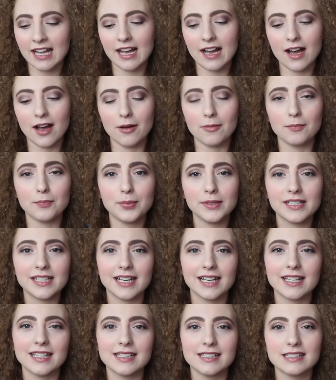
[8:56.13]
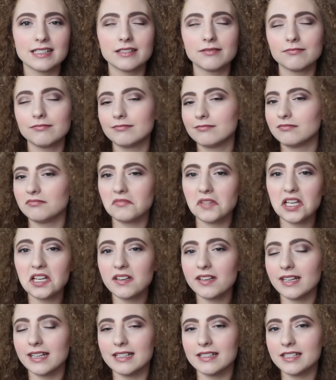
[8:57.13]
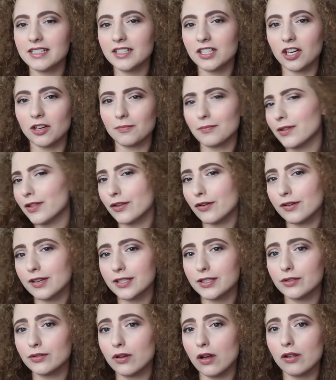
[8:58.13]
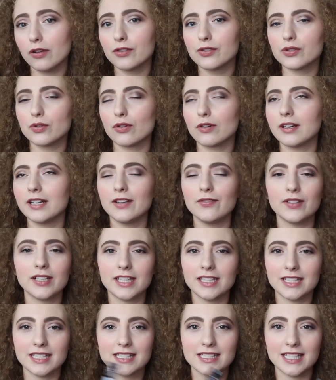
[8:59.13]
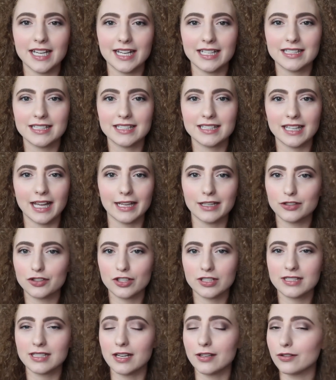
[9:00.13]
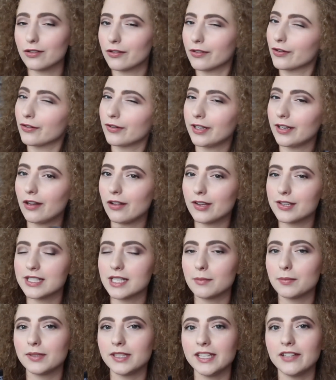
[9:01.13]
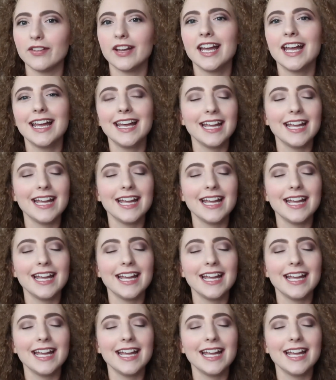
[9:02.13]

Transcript: um, because it is, you know, $32 or even in the States, like just under $30, I believe.